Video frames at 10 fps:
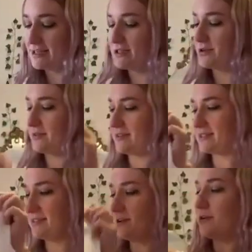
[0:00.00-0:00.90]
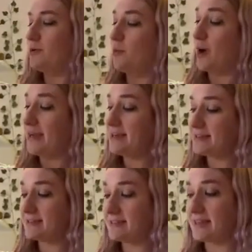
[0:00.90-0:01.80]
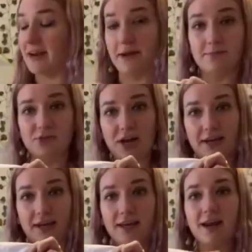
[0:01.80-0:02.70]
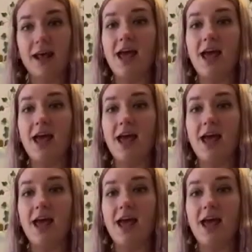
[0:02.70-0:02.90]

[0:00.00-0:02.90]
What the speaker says: So this little white denim jacket,